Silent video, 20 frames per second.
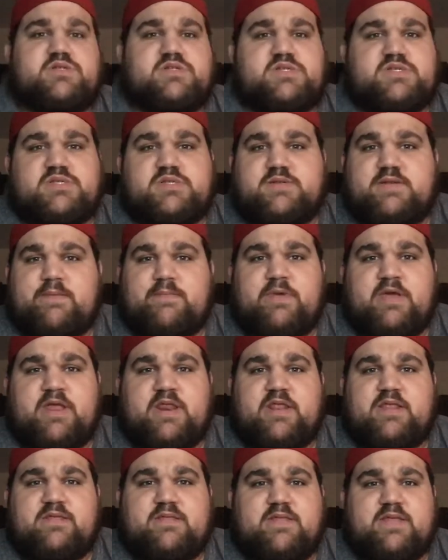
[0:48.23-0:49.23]
It's
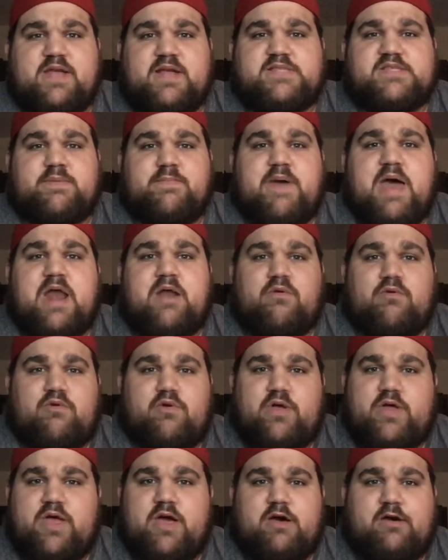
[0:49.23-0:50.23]
a Battle
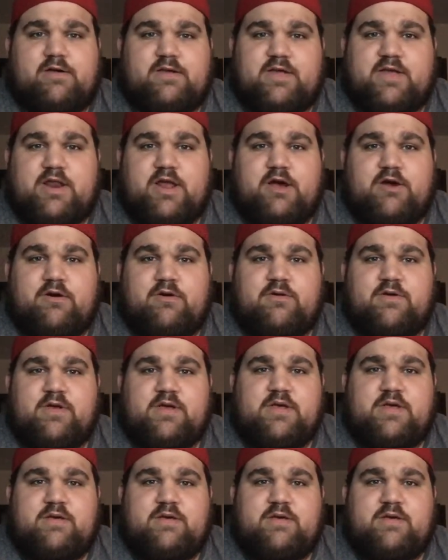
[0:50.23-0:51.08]
Royale, you know.